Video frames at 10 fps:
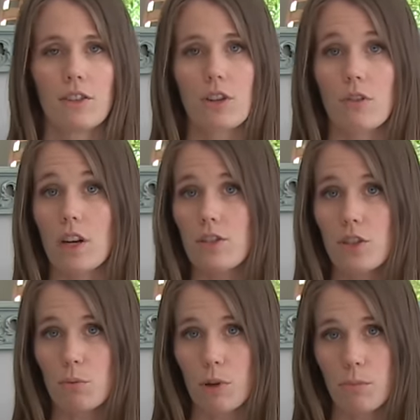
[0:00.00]
So that's
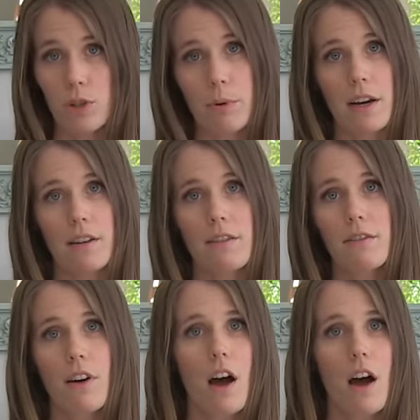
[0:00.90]
just one perspective.